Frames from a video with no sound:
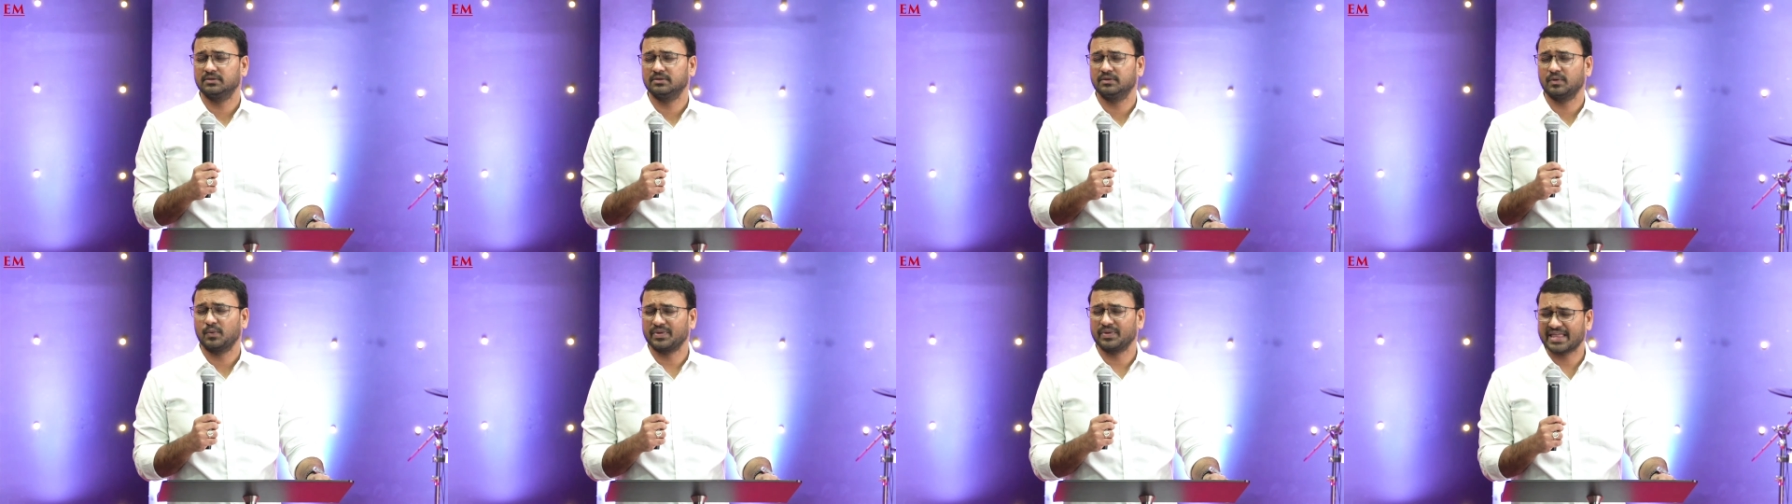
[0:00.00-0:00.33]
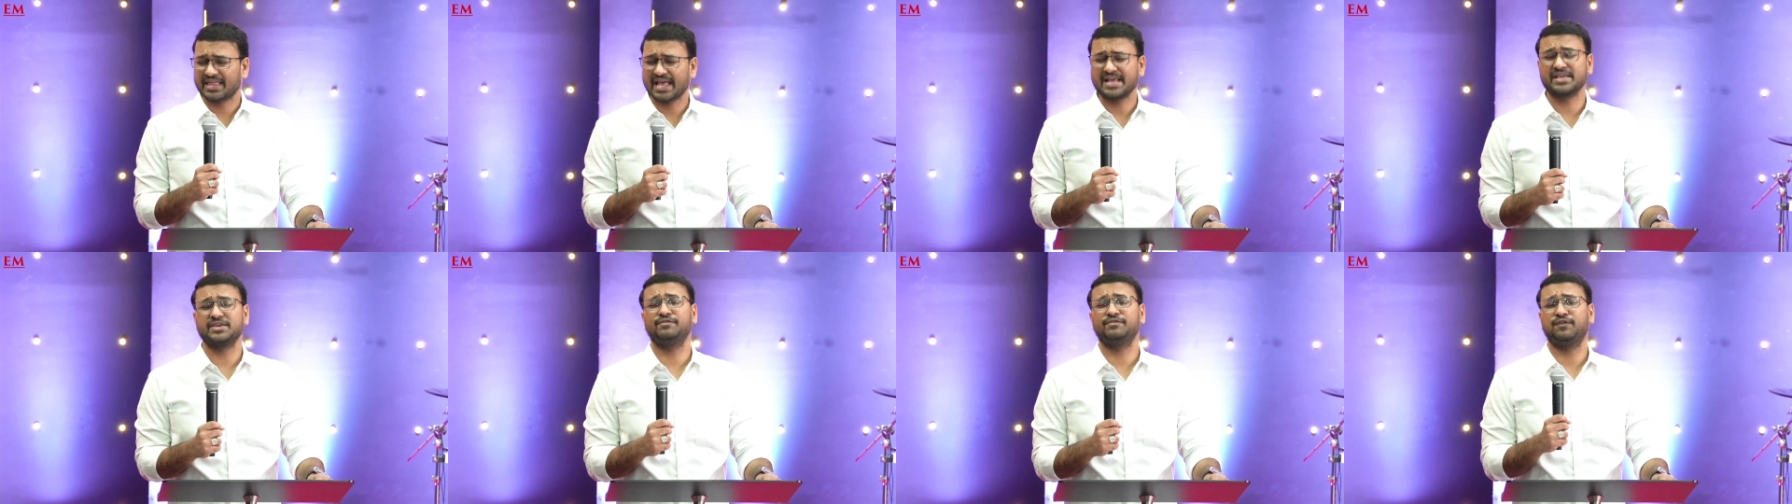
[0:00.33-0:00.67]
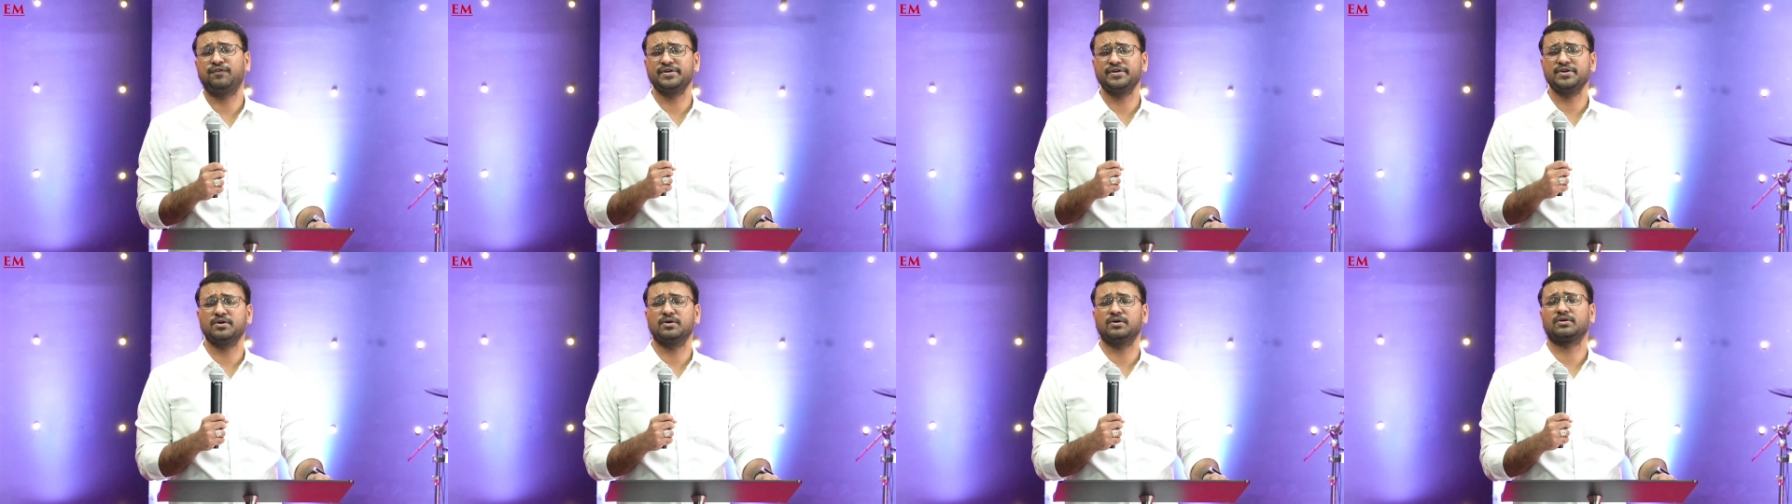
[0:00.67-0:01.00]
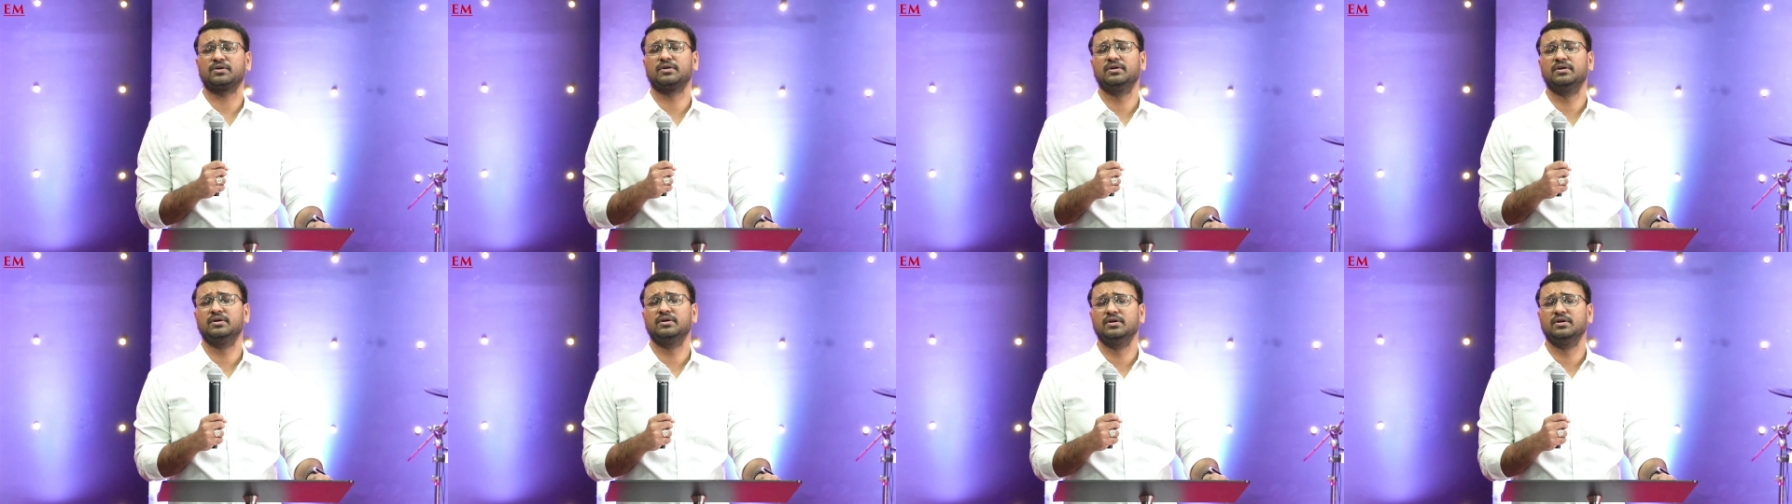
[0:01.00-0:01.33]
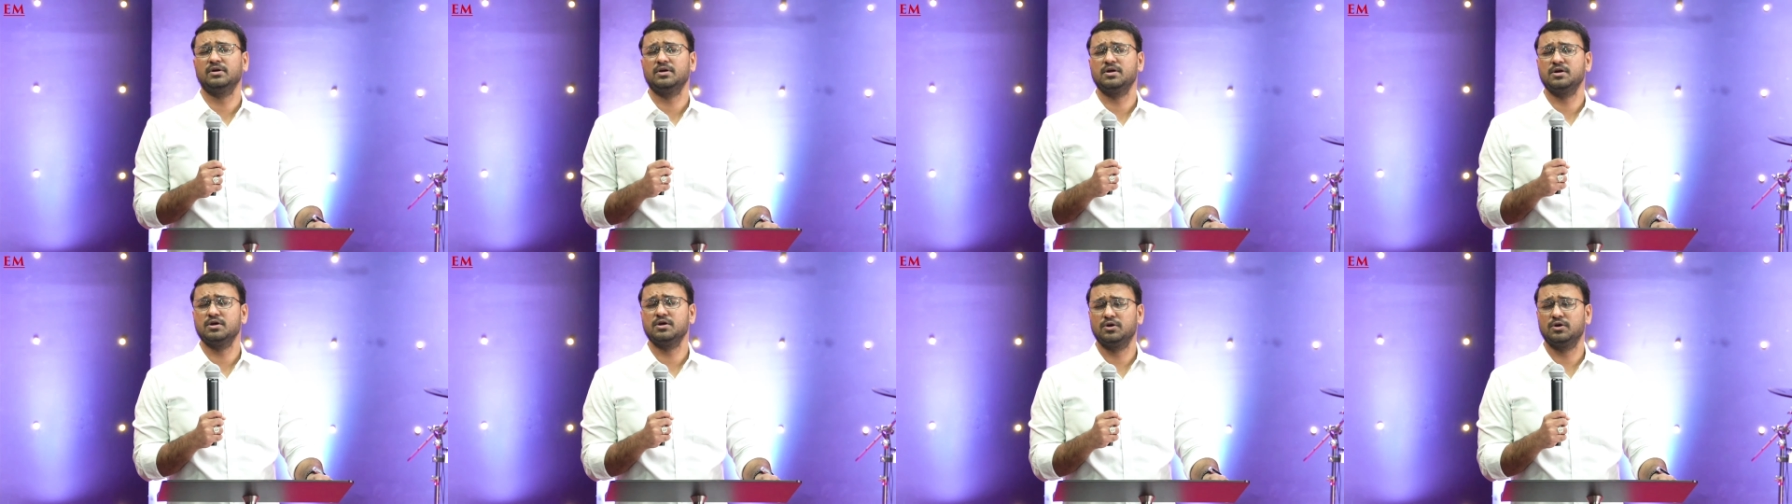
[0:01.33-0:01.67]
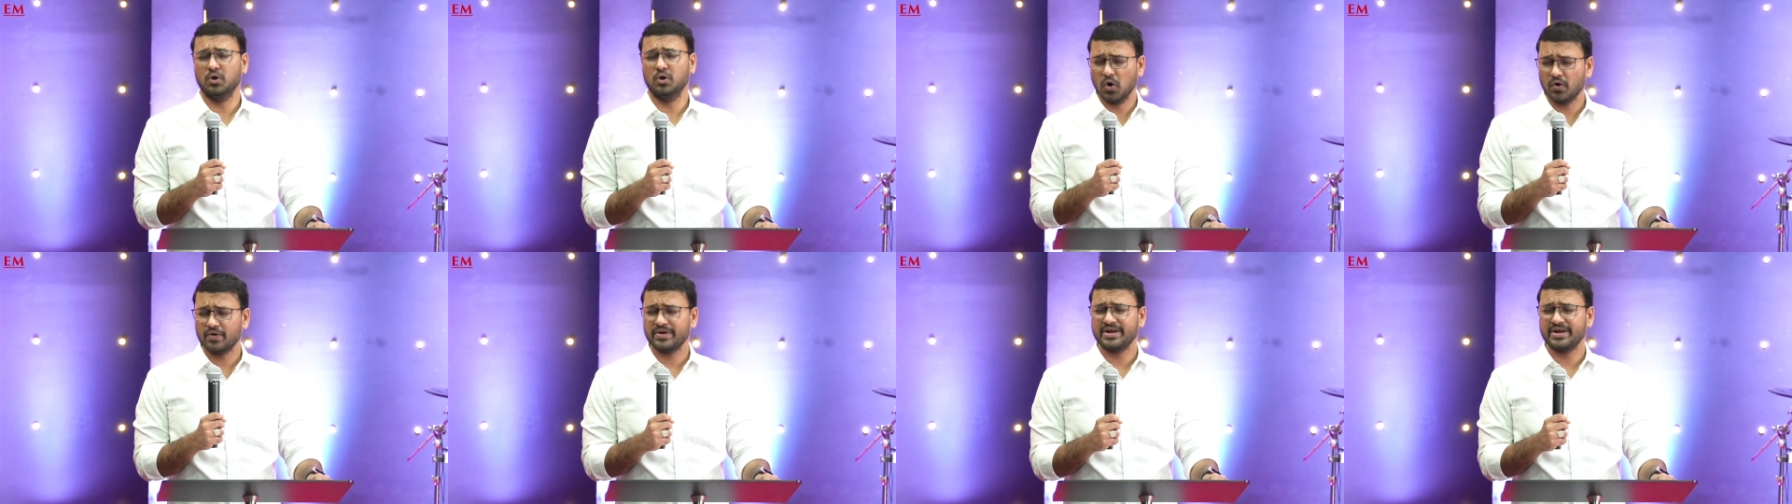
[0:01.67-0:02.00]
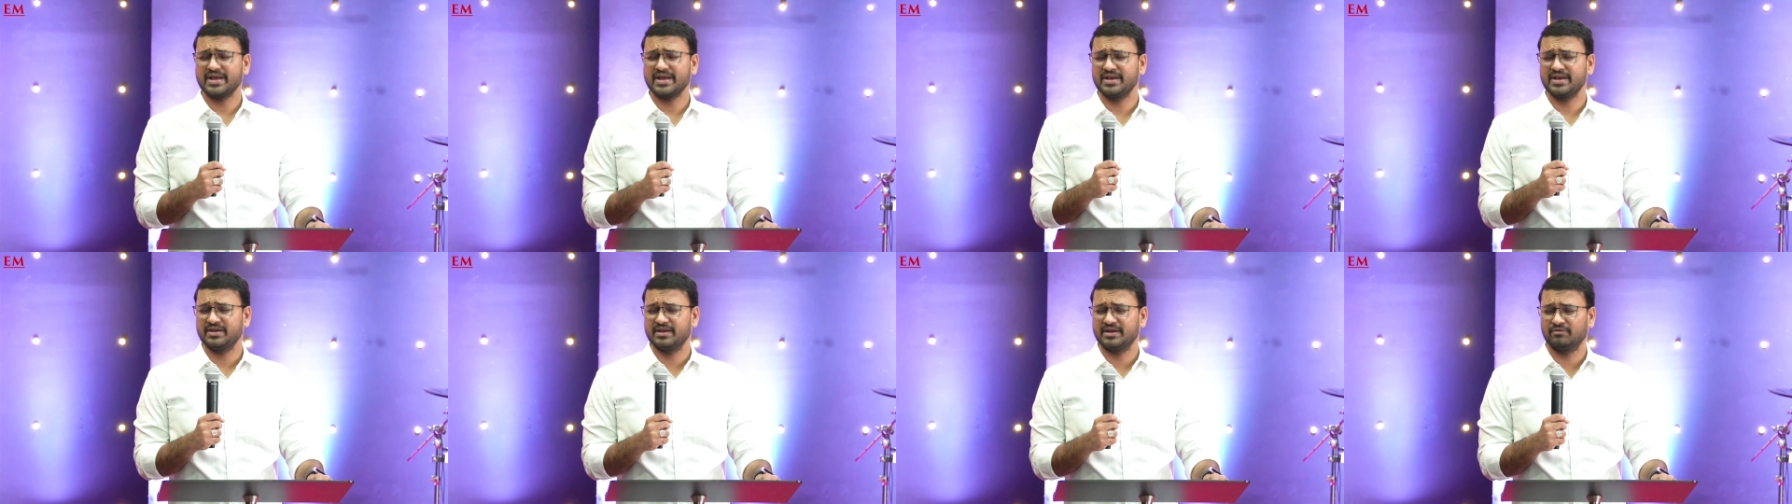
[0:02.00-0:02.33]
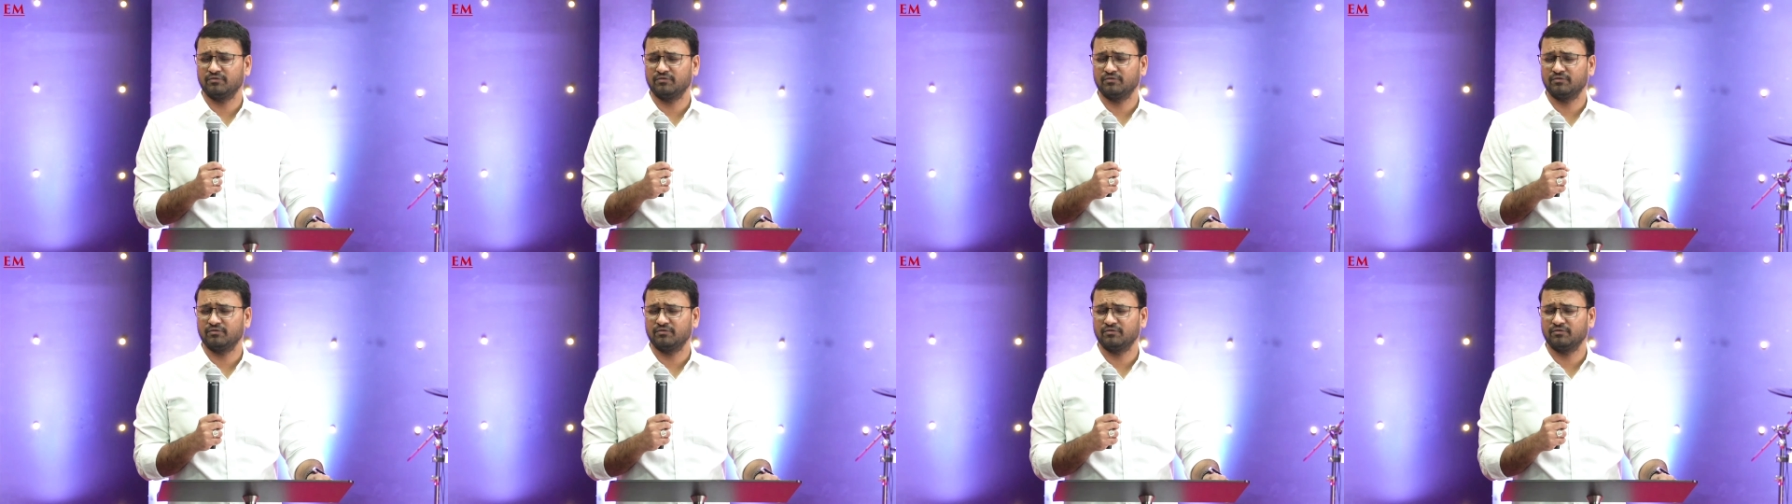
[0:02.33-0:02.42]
We thank you for your glory,